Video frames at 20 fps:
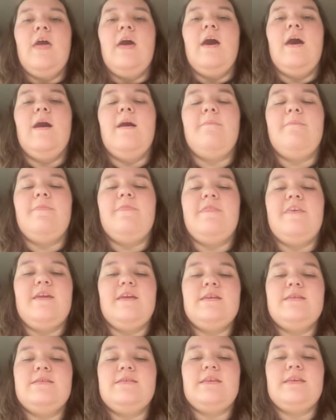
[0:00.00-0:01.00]

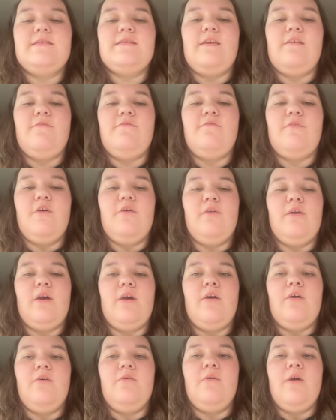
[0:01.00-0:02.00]
This is a
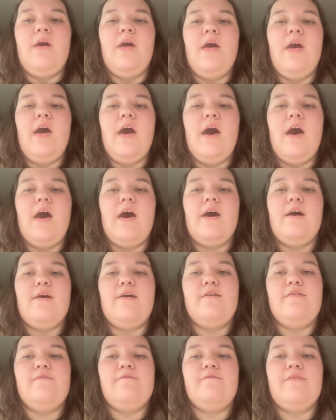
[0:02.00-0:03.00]
photo
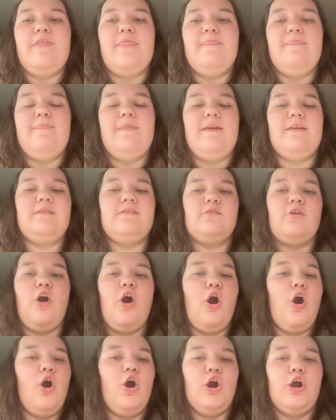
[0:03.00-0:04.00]
of this
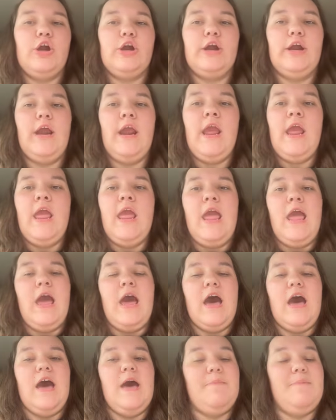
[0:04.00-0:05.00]
car.
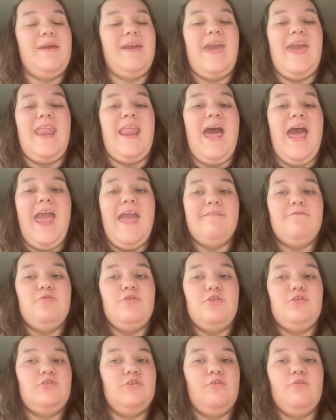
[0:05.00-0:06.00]
Again,
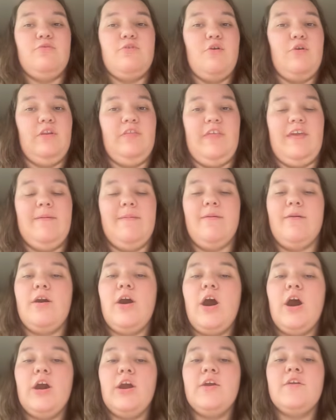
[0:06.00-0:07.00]
don't know anything about
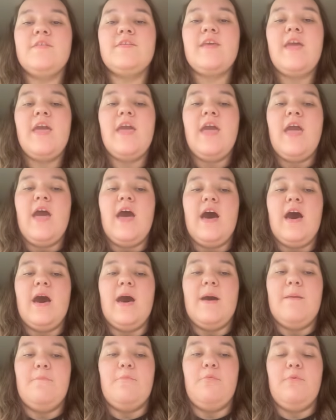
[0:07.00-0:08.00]
cars.
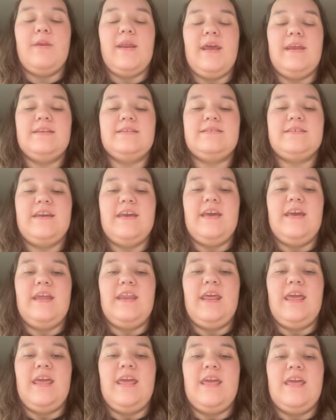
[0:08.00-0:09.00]
What I
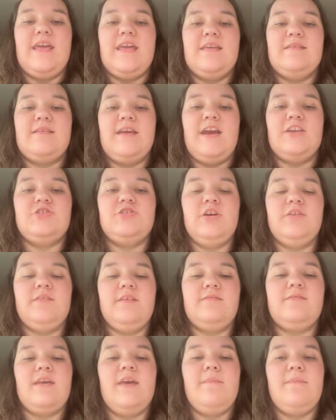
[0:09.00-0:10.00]
did is I took
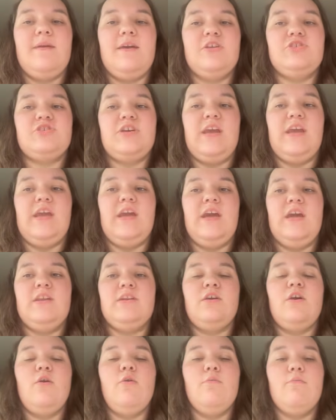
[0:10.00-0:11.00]
this image
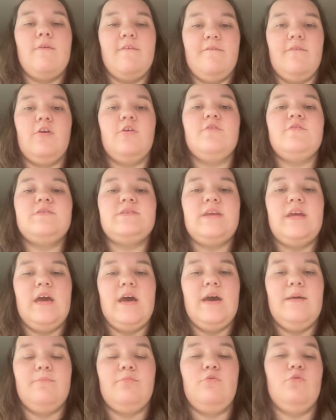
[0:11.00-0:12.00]
and reversed
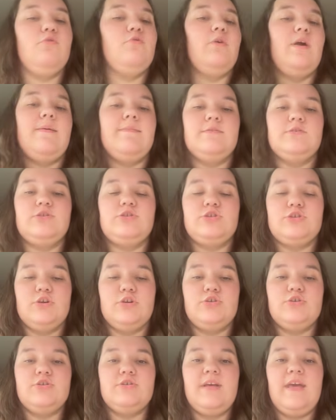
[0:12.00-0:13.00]
Google image
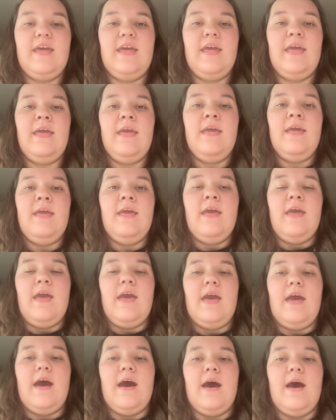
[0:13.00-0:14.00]
searched it,
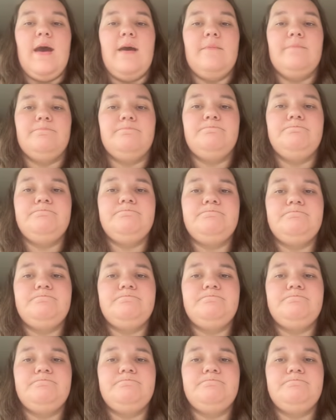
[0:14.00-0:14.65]
um,